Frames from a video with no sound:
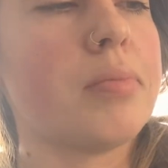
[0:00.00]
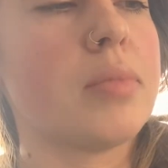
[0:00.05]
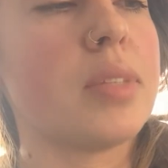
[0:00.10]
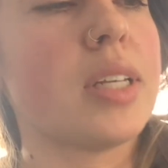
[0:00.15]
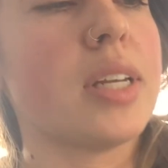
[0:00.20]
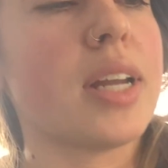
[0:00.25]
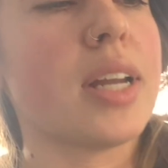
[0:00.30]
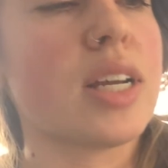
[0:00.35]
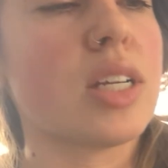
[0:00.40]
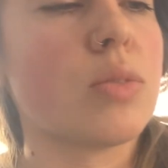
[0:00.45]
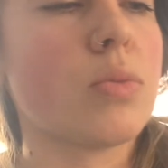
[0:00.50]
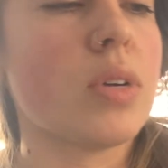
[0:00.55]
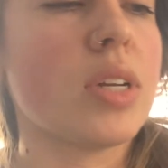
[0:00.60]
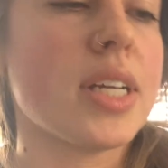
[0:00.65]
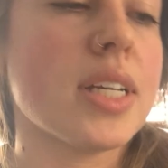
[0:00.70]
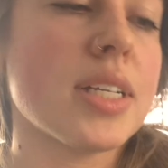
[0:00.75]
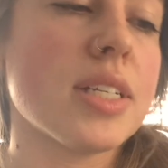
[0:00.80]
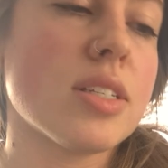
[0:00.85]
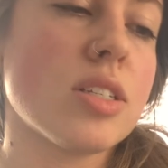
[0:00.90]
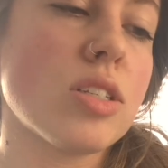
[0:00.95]
The next one
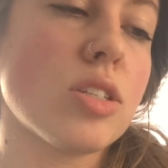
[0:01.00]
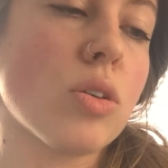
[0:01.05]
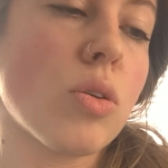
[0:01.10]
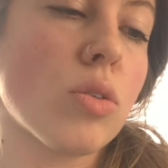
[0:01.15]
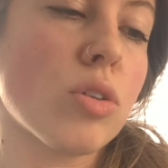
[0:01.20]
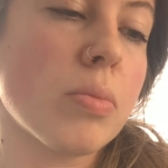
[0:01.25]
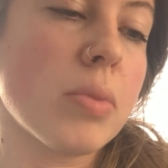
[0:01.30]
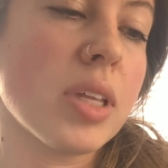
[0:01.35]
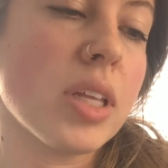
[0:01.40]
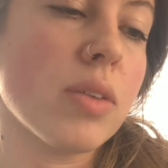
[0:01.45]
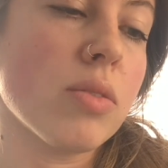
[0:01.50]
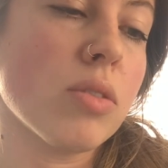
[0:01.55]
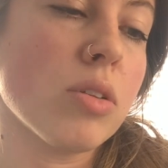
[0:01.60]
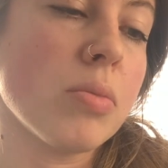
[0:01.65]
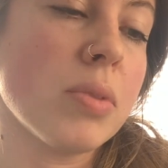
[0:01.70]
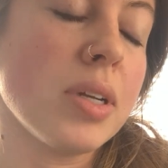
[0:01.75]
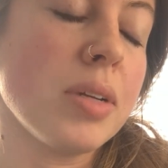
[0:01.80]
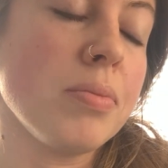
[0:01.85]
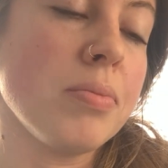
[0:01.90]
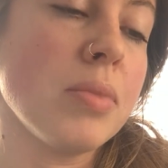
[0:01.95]
is total
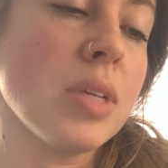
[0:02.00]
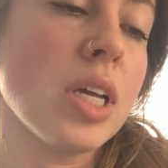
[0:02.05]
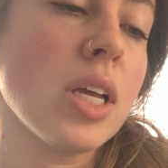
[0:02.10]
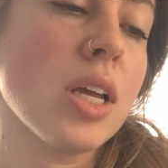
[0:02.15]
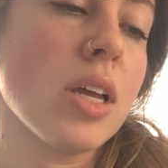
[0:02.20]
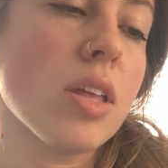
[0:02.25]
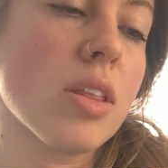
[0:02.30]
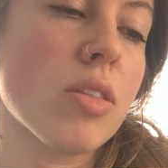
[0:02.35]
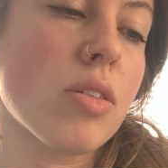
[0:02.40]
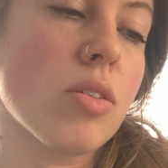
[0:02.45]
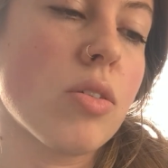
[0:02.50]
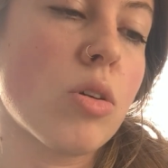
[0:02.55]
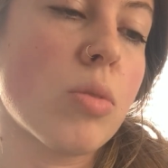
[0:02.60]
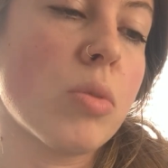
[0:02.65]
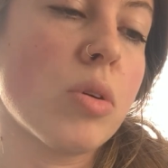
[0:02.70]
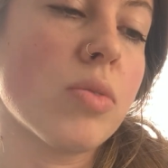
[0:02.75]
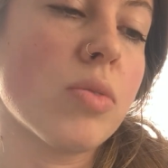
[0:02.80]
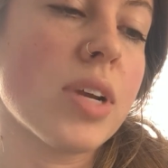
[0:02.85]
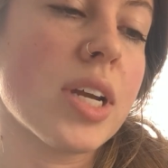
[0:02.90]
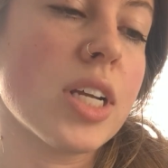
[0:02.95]
bilirubin. The
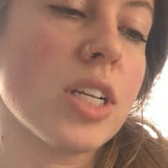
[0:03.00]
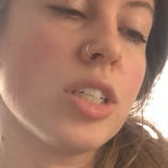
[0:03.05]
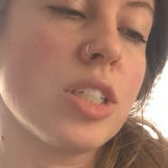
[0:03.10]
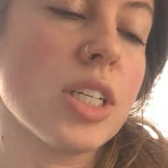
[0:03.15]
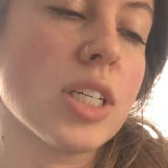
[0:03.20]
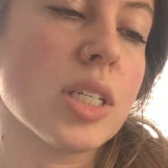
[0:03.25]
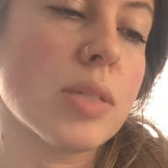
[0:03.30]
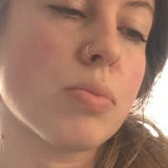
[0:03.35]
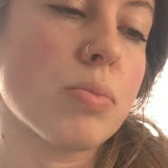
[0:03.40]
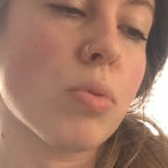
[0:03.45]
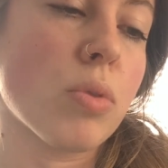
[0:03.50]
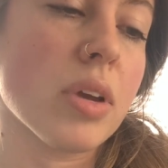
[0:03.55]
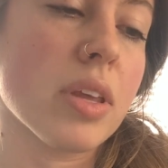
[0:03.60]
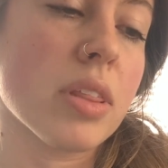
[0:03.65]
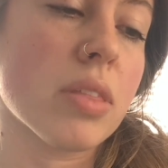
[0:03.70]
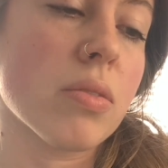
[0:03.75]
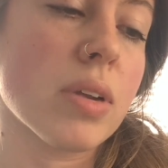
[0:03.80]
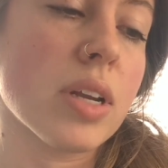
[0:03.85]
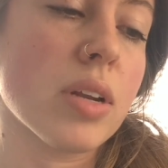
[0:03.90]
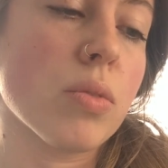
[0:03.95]
normal range is
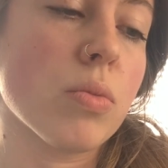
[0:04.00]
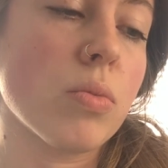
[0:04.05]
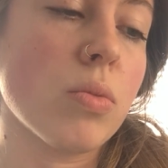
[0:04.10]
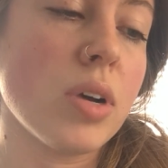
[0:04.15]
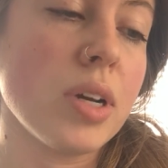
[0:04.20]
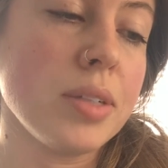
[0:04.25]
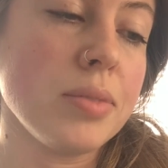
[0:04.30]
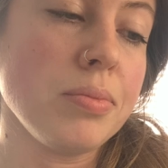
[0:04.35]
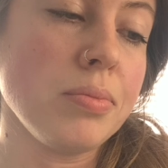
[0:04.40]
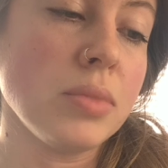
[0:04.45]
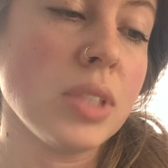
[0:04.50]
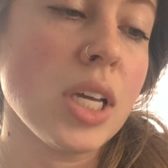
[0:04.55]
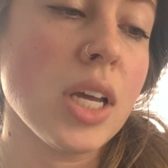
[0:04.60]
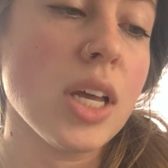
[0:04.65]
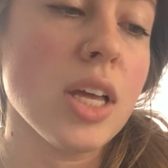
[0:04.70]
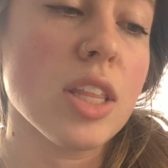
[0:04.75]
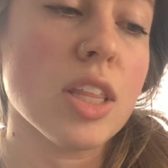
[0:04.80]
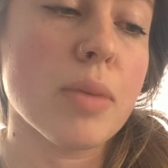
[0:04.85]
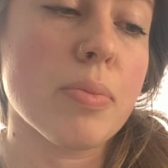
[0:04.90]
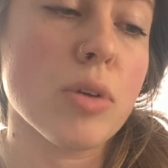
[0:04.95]
0.3 to 1.
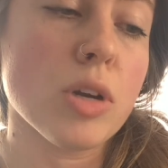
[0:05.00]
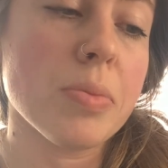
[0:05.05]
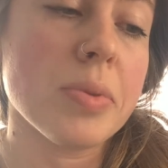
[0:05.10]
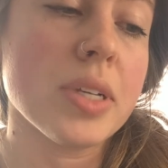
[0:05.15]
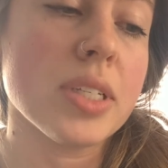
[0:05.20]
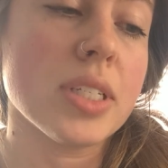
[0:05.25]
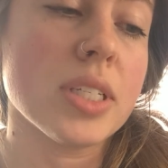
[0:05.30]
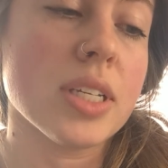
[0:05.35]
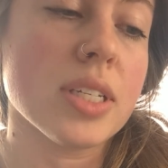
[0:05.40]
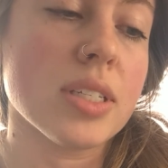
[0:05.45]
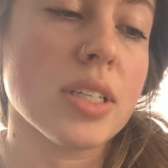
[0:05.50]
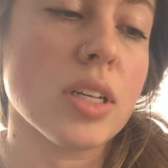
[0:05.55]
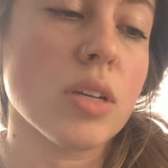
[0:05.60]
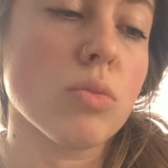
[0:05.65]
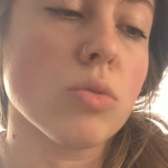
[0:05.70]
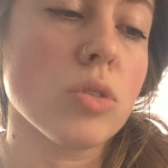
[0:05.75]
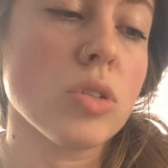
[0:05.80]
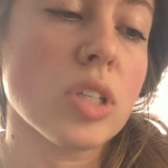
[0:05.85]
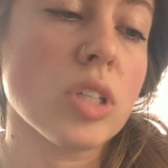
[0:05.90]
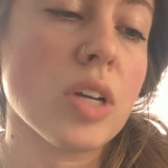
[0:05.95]
The purpose is that
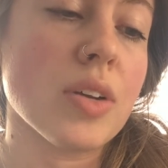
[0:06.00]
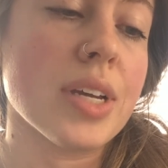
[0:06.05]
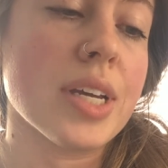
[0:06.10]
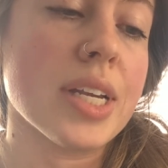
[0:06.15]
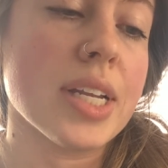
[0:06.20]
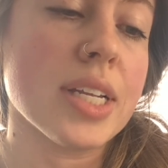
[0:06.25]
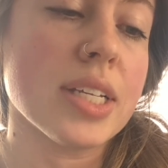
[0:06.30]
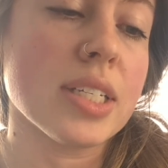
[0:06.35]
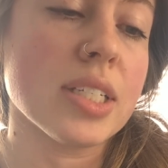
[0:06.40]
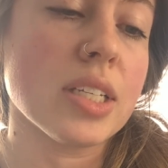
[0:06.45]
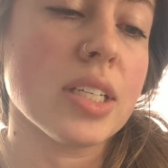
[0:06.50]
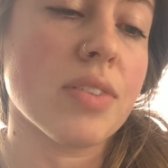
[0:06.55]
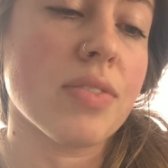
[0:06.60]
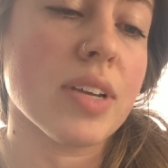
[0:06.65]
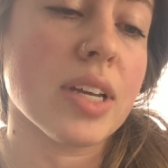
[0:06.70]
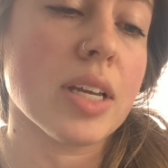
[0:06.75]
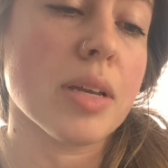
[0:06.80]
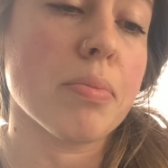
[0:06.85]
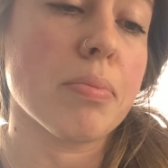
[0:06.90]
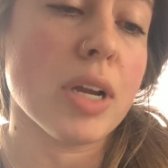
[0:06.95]
it rules out any
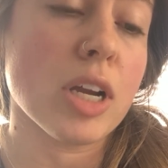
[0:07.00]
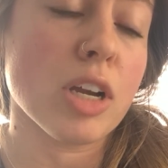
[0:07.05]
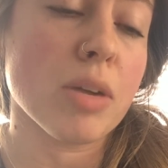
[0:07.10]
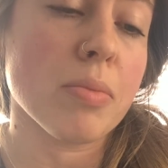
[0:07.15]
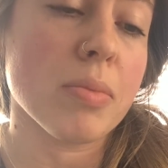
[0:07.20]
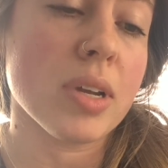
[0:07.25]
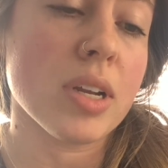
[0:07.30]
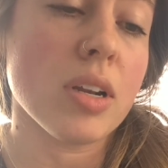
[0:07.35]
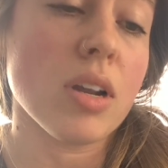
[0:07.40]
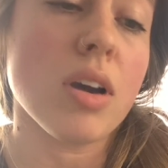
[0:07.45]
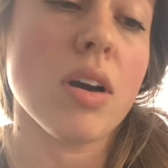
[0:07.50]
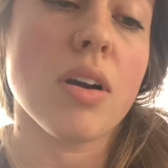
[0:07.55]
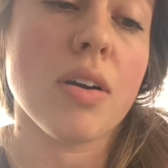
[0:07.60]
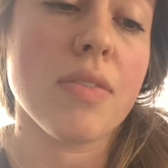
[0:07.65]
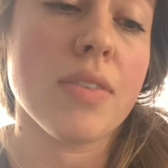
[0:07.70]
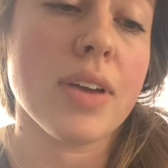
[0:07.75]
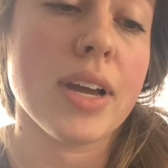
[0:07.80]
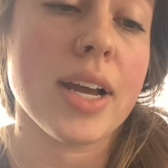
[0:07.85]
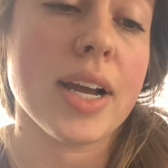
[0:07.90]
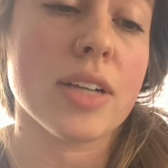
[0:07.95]
significant impairment
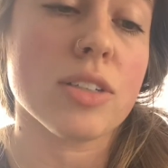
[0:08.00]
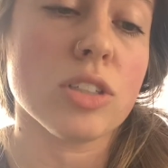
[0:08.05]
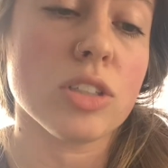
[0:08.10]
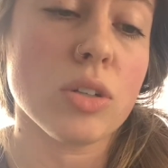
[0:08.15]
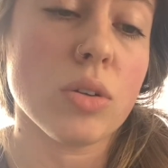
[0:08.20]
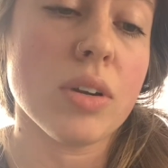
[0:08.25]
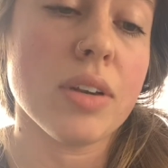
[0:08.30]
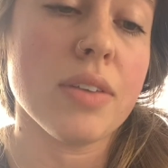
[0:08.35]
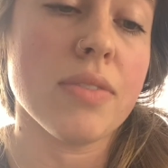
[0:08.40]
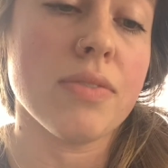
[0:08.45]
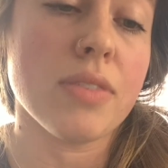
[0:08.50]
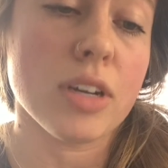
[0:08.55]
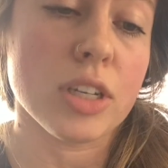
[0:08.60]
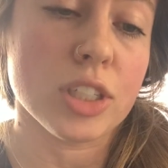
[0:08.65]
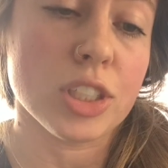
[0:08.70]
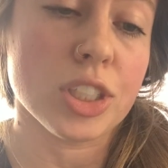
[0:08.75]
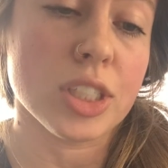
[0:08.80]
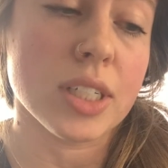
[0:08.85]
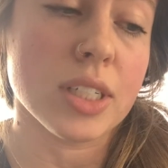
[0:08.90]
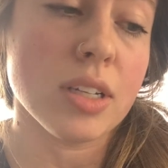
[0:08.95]
of excretory
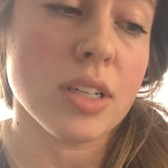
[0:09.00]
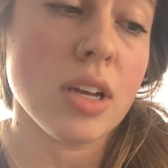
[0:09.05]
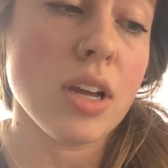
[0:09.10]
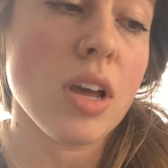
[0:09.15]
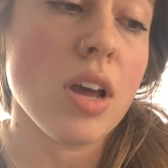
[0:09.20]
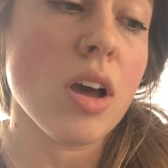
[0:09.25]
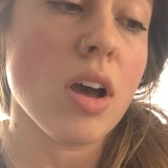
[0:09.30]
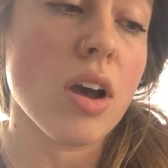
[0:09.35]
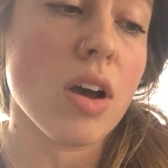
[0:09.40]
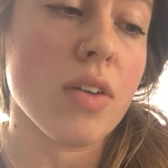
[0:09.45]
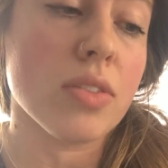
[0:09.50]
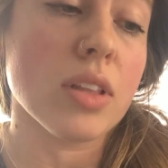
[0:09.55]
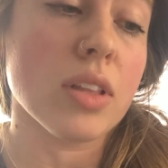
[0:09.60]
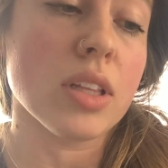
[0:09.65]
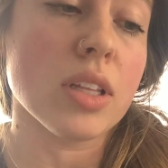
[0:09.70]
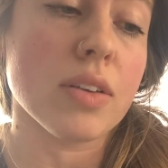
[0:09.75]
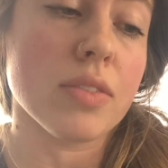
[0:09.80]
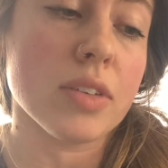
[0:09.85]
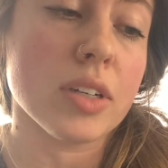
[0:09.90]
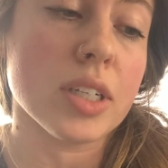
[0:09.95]
function of the
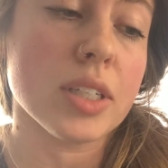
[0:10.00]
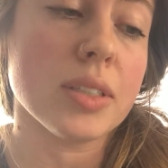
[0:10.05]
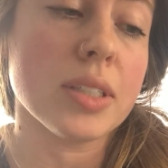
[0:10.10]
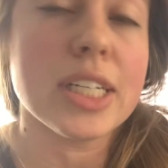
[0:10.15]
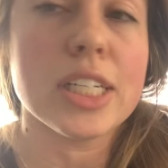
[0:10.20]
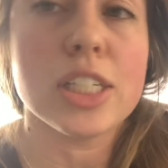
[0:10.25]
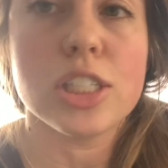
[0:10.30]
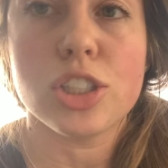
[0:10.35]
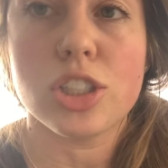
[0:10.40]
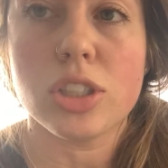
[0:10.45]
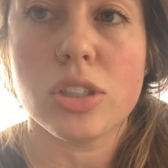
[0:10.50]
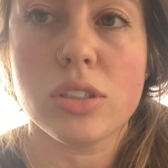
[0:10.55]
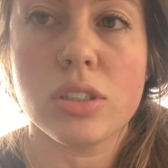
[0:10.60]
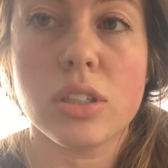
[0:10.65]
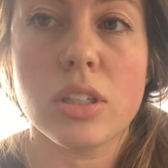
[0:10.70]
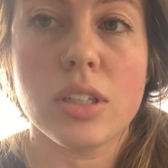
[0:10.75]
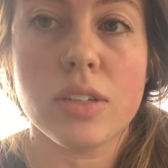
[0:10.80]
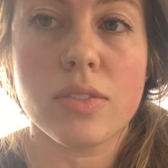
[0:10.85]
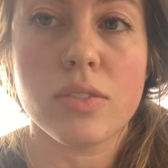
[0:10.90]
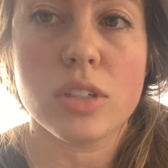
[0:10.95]
liver and ensures
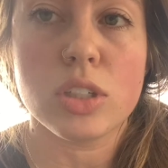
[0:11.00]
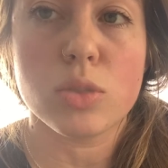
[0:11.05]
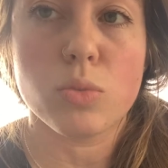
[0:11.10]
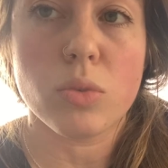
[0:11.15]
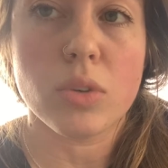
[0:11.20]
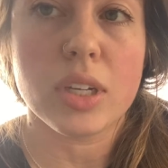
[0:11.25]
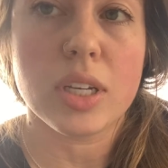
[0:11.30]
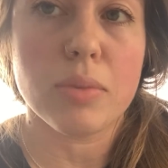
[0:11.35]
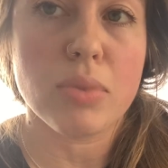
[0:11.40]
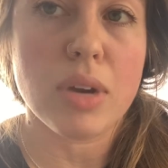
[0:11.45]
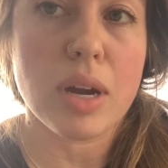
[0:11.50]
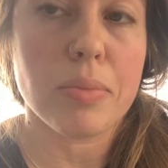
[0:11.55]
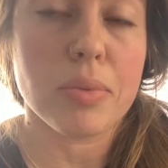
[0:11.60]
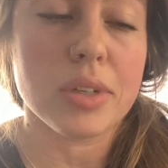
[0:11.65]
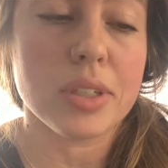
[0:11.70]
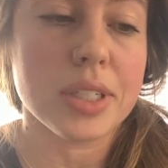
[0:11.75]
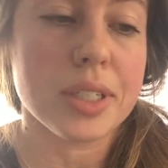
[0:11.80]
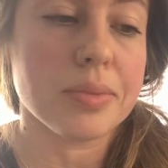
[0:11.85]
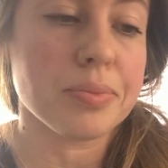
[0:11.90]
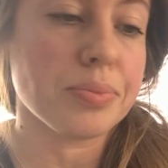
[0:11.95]
the liver is working
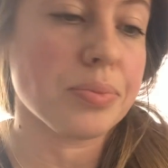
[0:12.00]
properly.